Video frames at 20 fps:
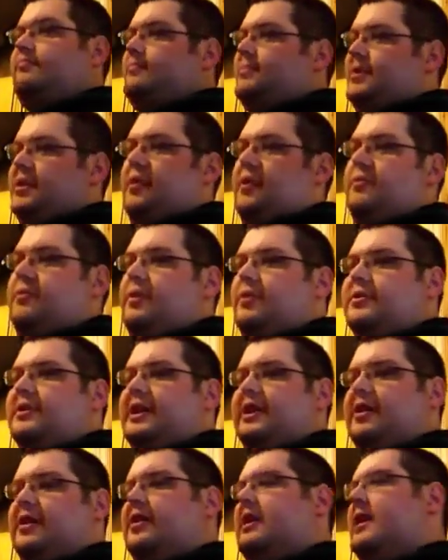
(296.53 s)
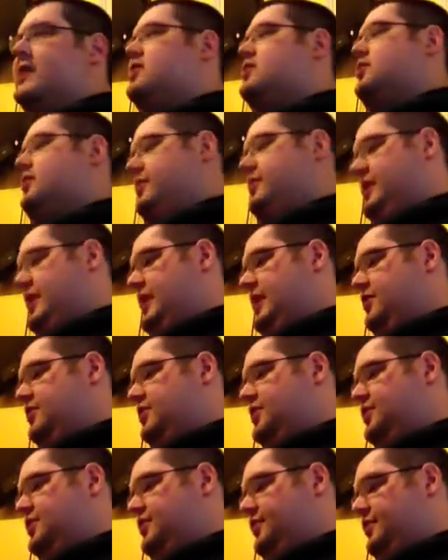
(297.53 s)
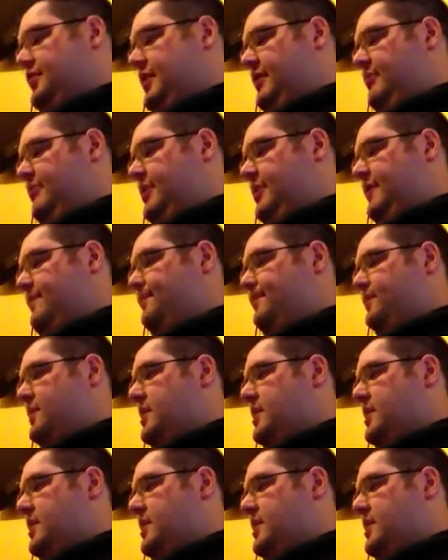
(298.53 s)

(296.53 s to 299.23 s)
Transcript: So there was that connection there. I understood that bit.